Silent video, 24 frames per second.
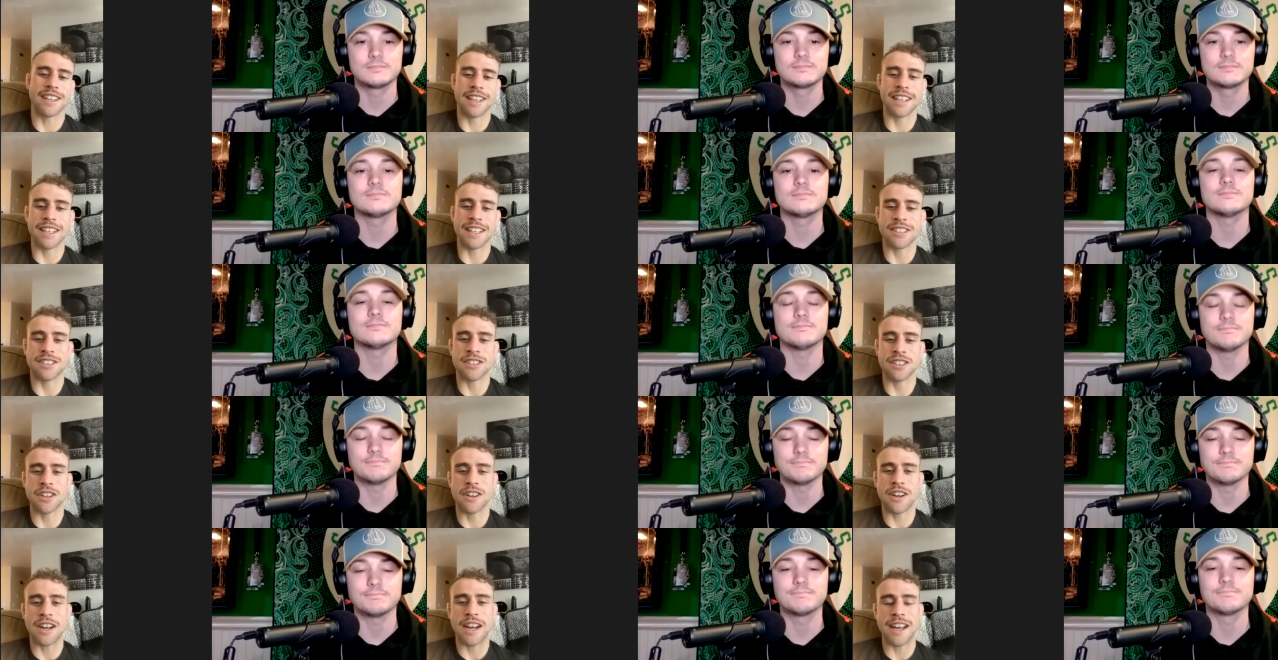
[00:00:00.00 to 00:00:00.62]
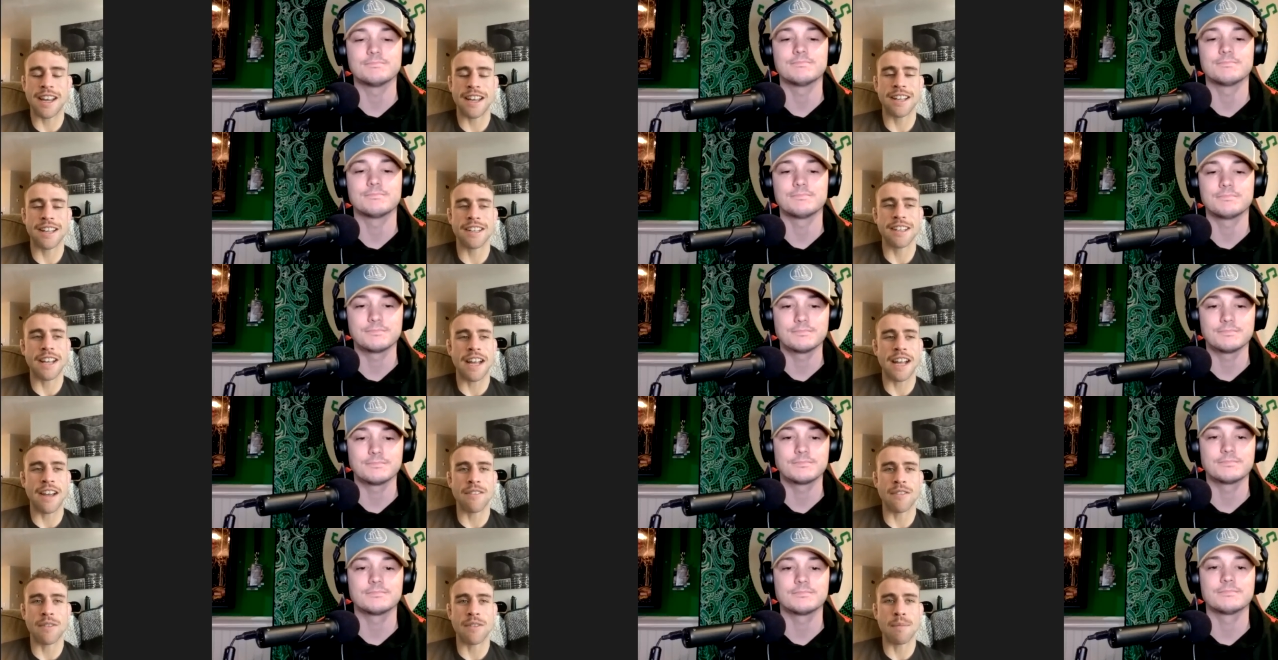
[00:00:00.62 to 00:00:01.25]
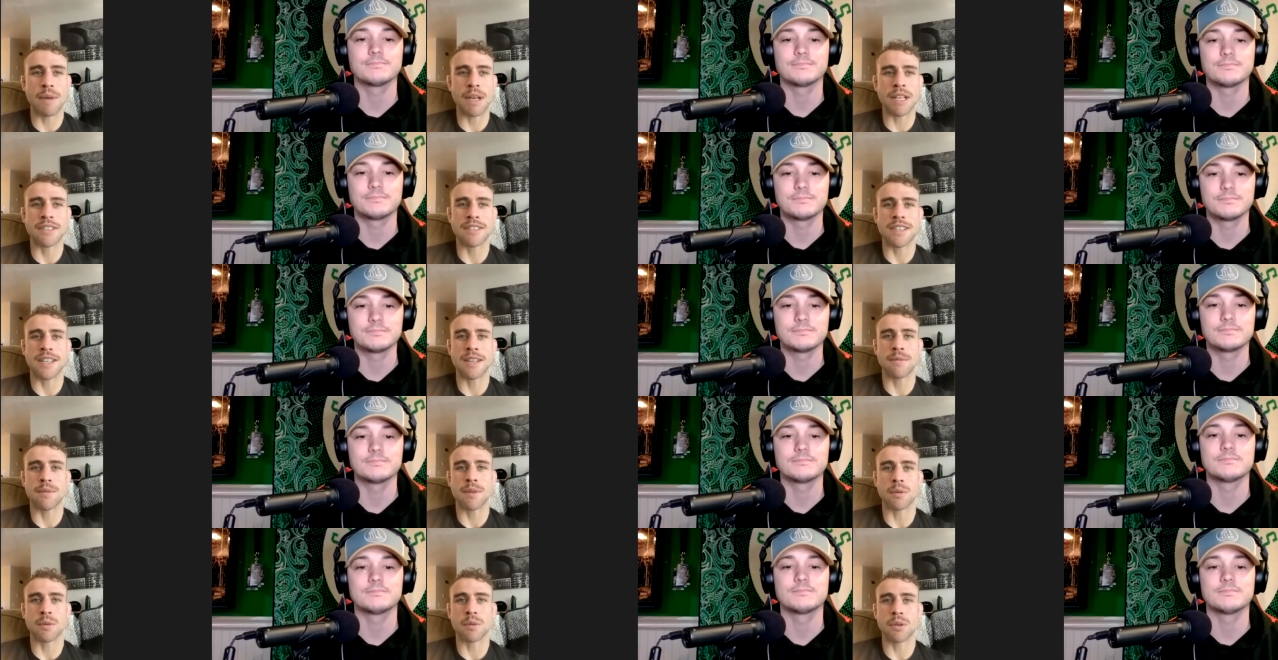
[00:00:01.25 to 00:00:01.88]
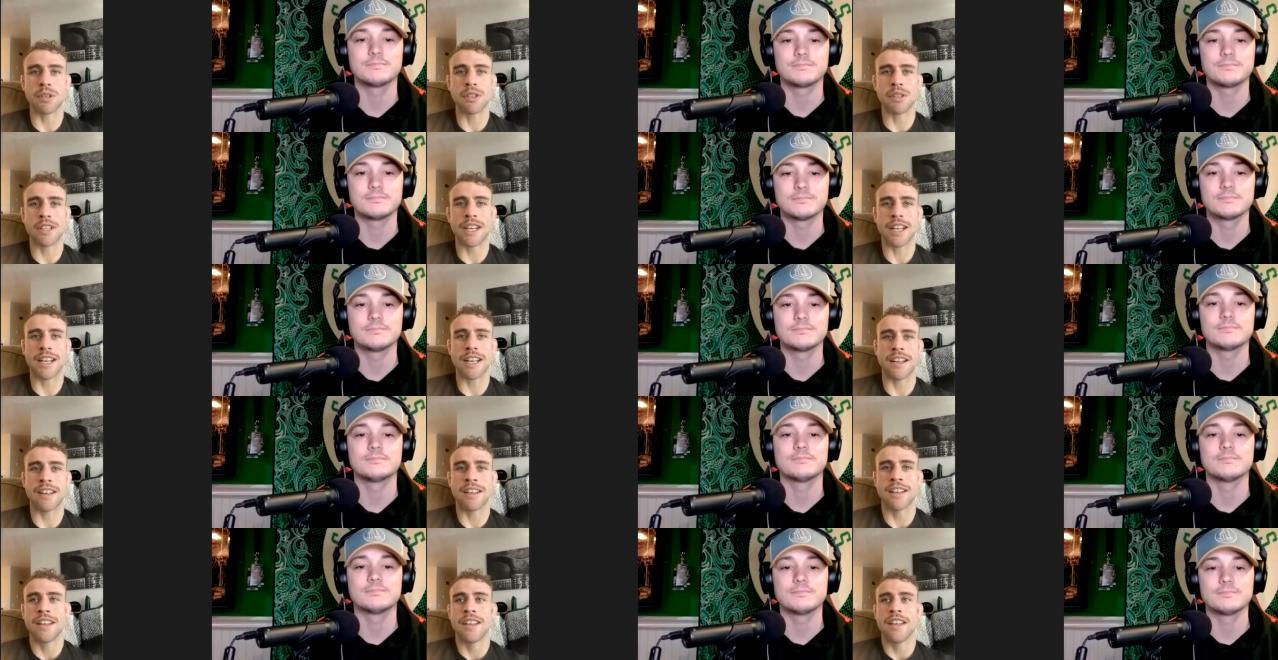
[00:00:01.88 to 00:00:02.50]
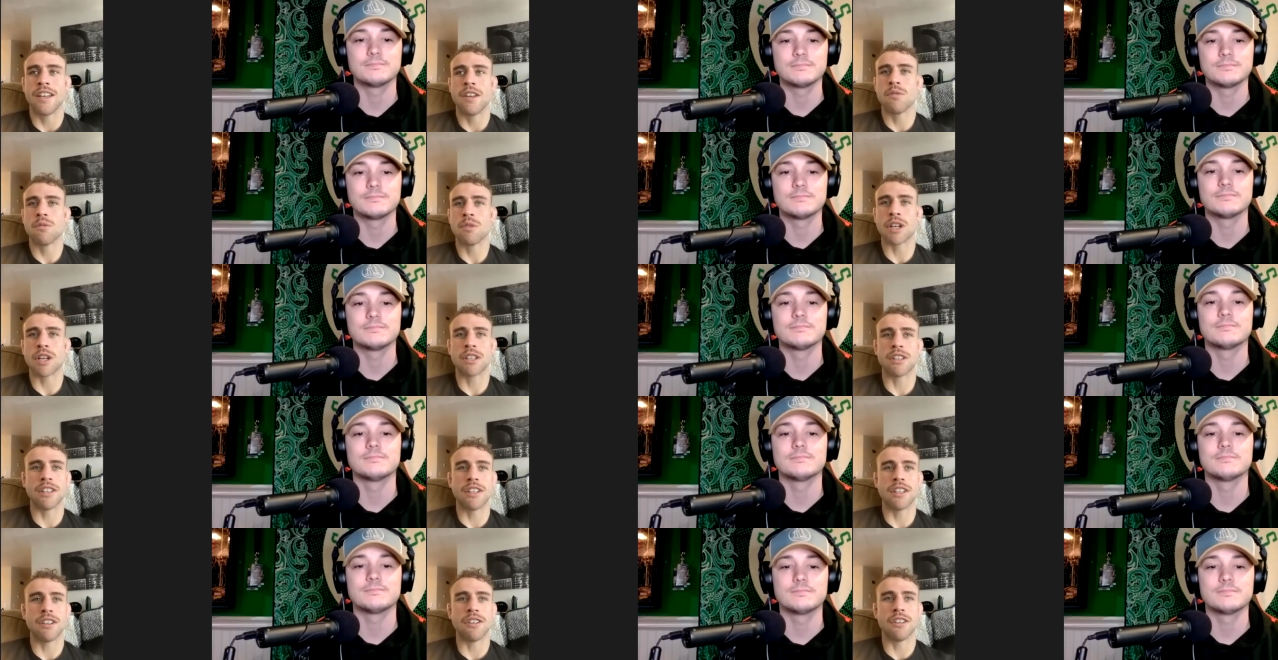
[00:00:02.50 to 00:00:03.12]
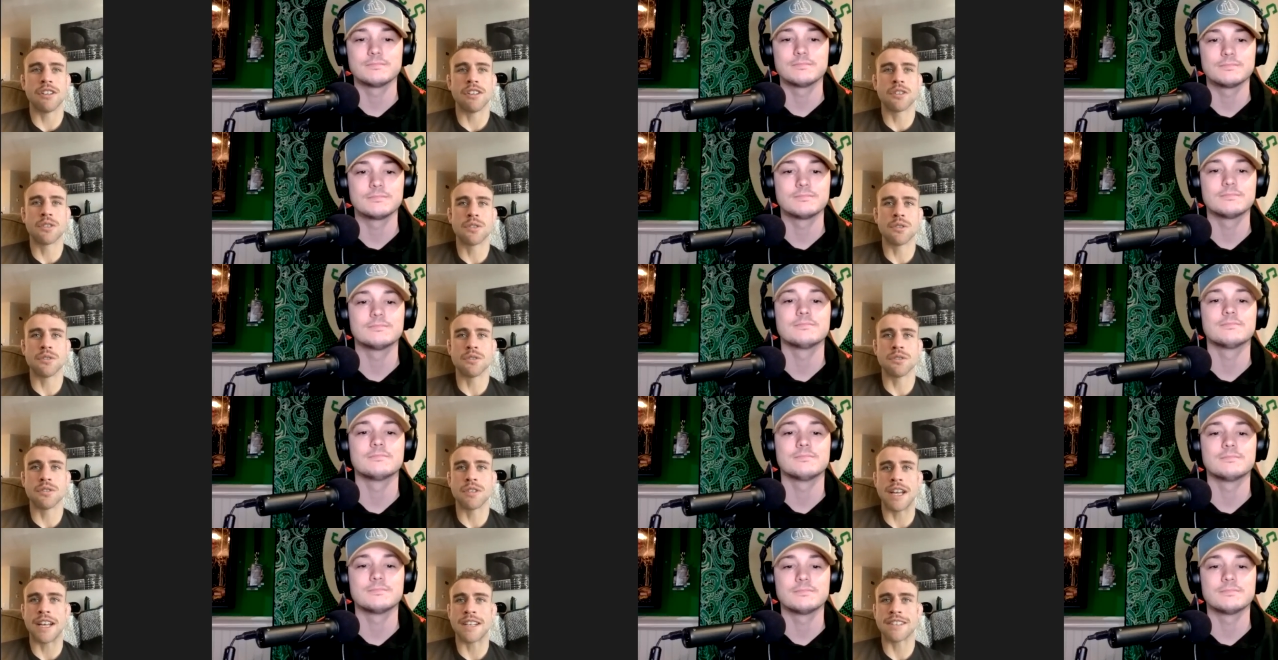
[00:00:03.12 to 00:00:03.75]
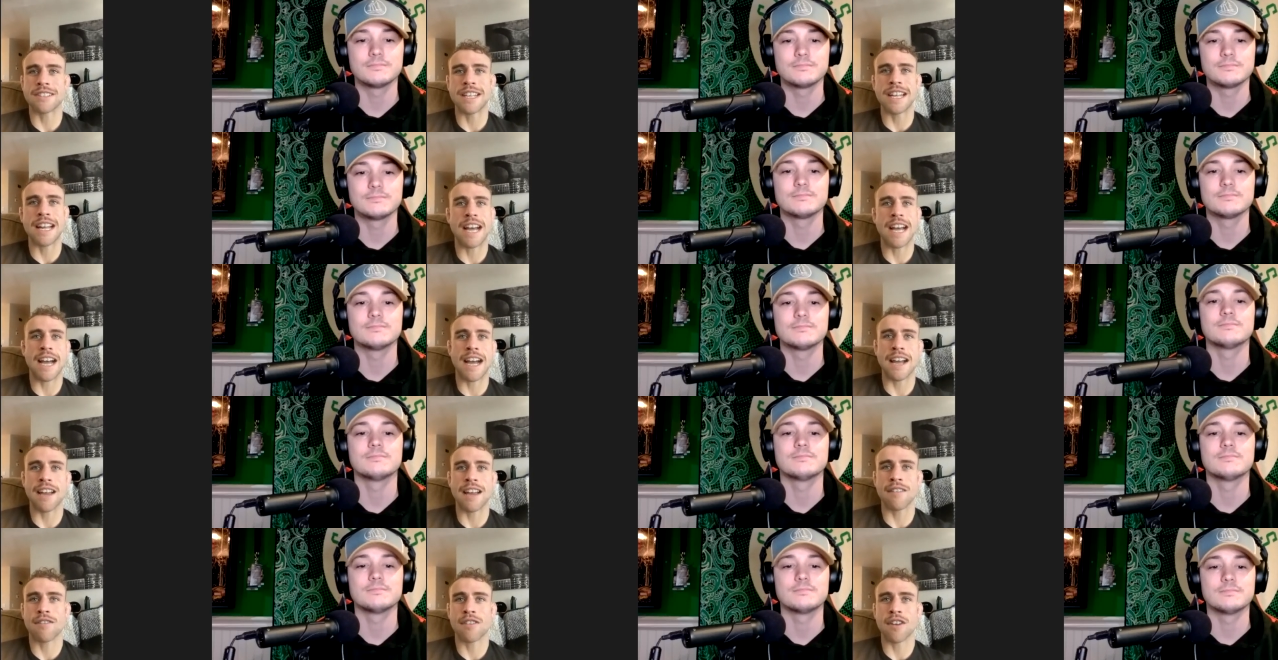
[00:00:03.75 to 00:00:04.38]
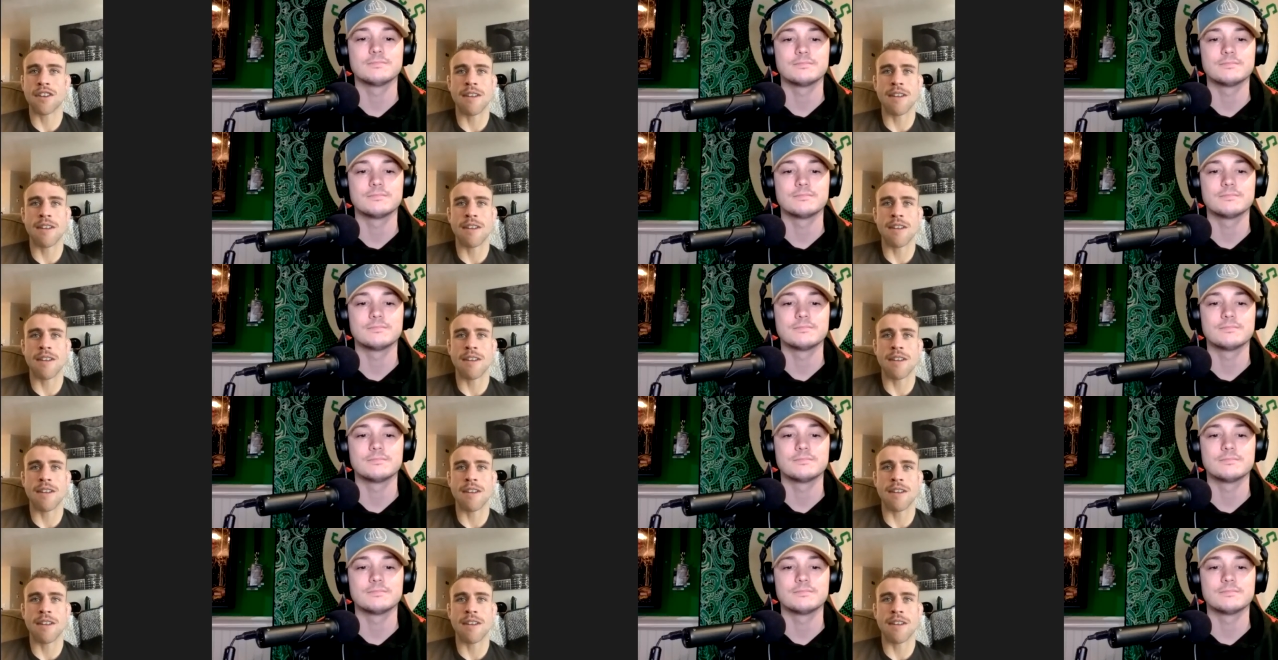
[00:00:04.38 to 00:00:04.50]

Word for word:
Speaker 1: And so I have the best team in the world. I got Rick Little, who has an eye for